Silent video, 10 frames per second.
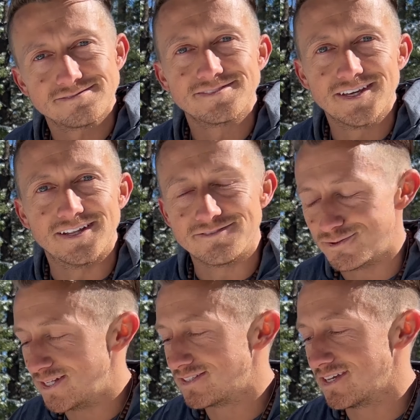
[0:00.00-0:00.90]
Good,
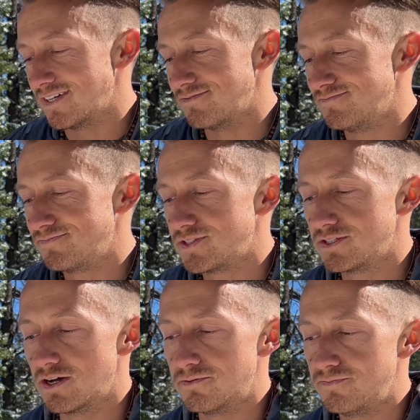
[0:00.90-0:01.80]
reading's good.
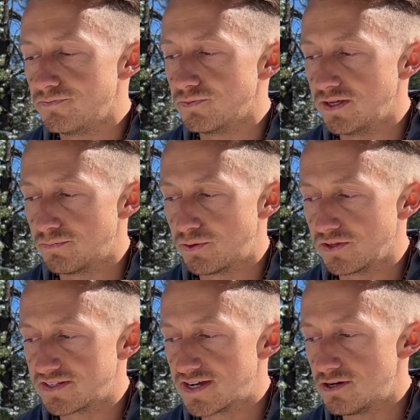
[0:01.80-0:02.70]
So we need to pull
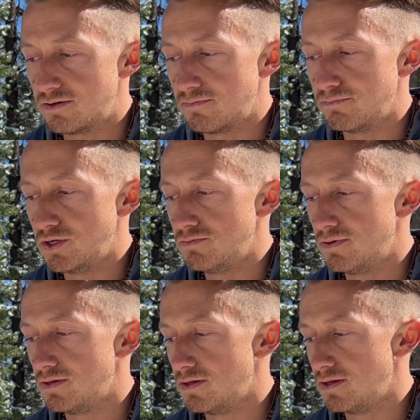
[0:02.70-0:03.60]
this out, boom.
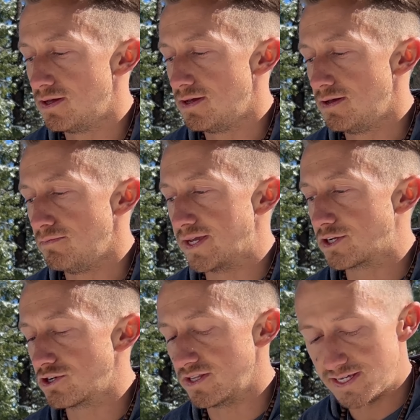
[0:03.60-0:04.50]
Make
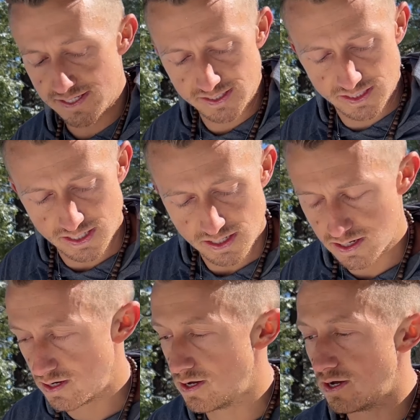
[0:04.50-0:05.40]
sure these
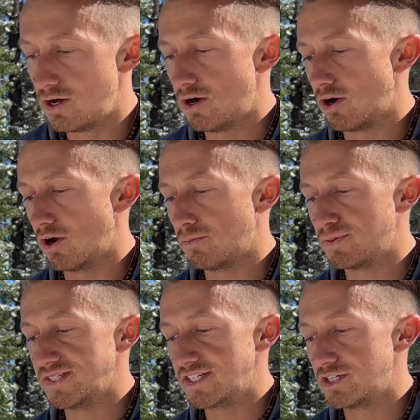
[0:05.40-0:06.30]
are all
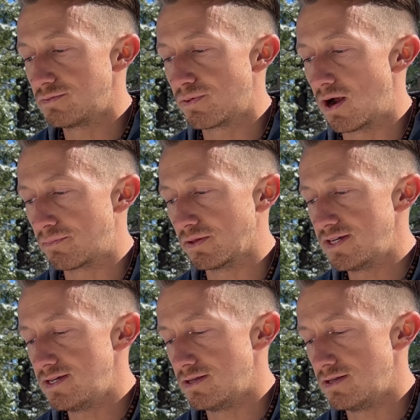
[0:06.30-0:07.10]
positioned properly.